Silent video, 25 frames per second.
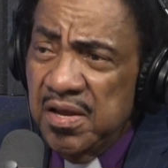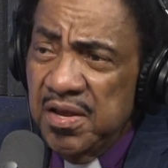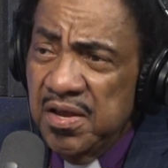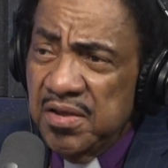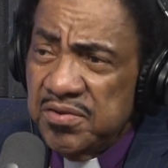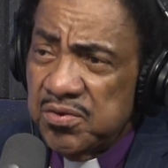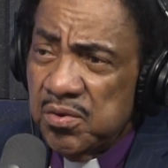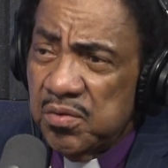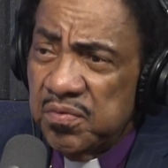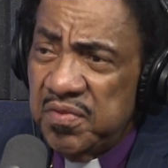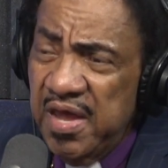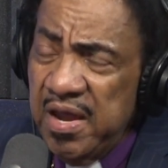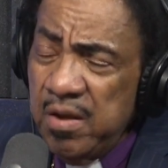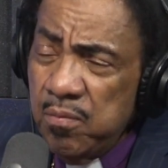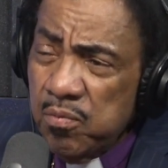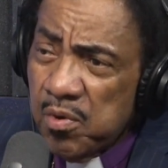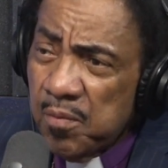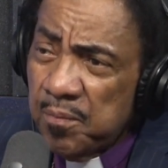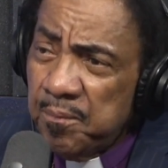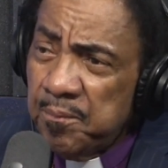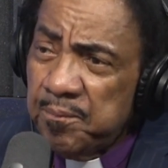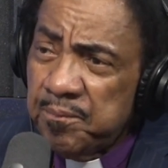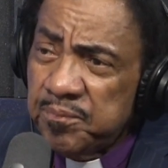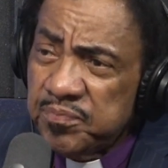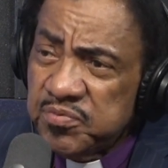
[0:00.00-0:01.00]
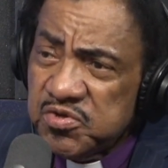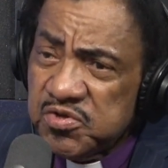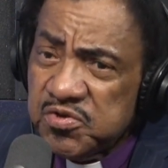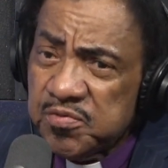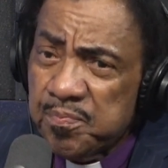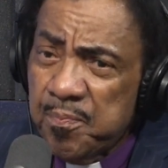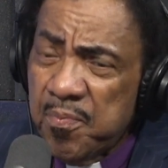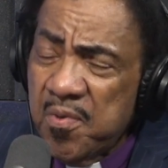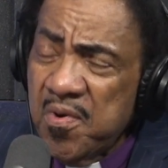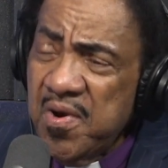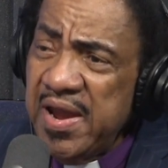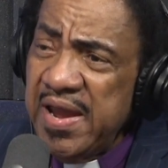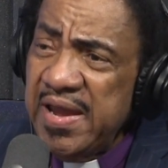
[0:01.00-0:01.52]
So they were
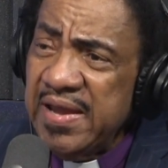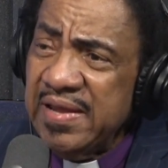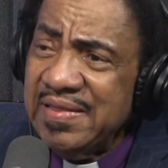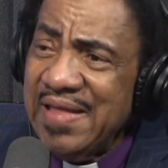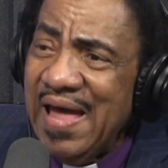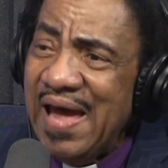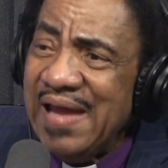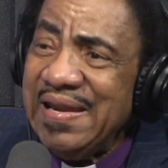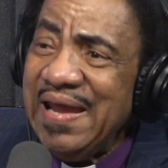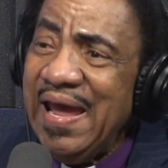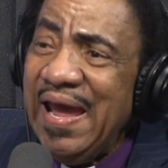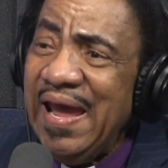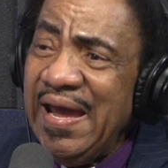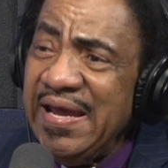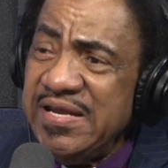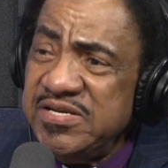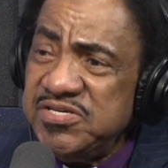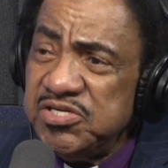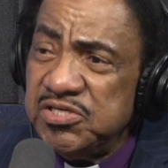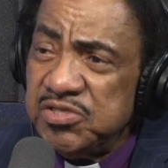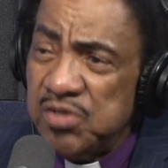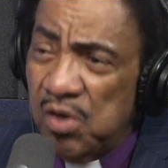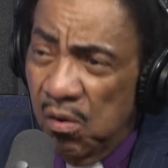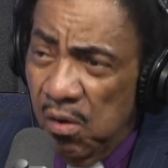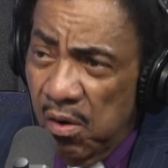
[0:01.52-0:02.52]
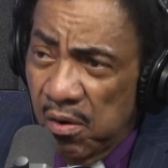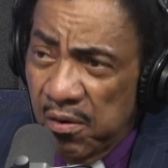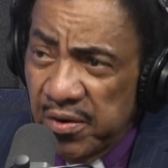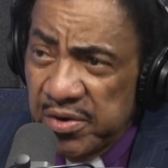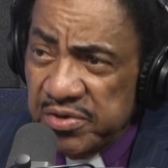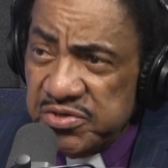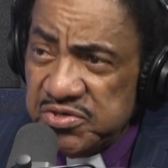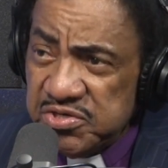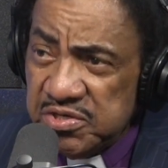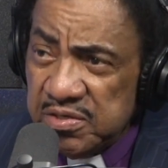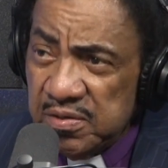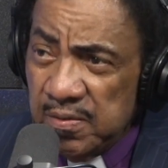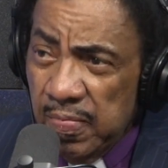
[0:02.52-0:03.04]
spraying that Agent
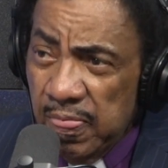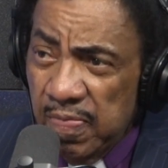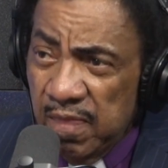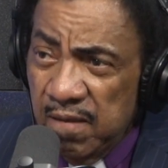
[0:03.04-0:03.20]
Orange